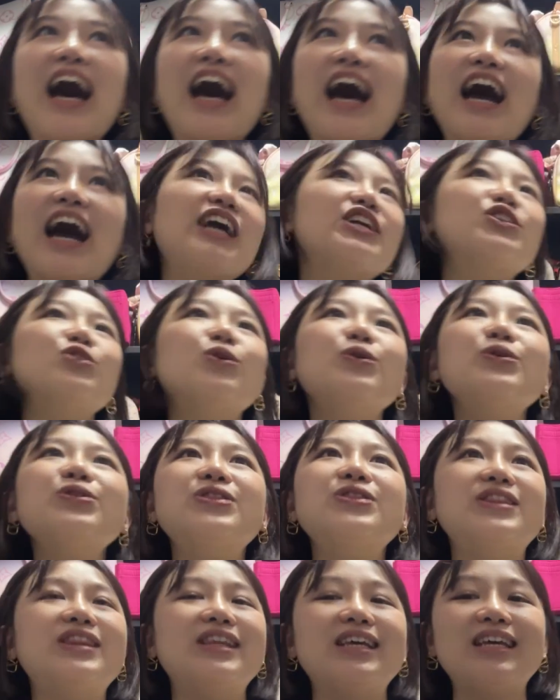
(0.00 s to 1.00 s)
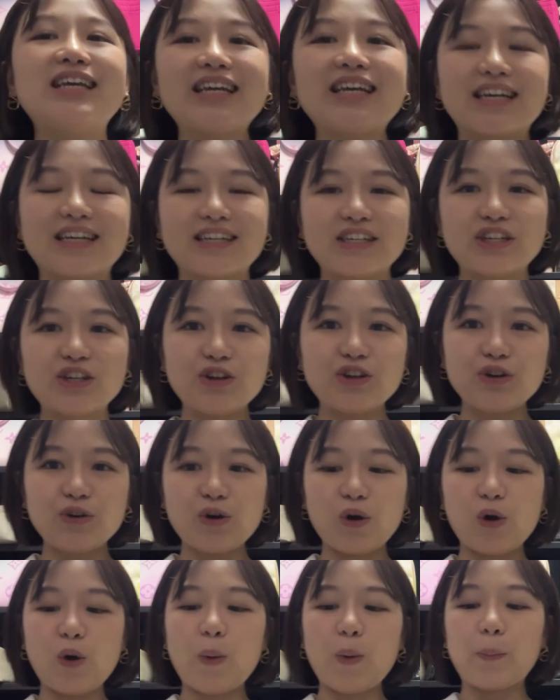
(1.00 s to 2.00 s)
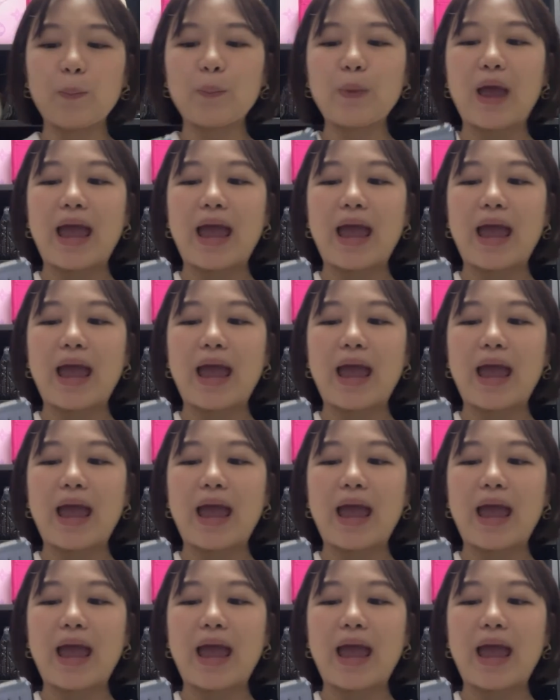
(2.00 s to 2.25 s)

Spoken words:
I don't think, you know,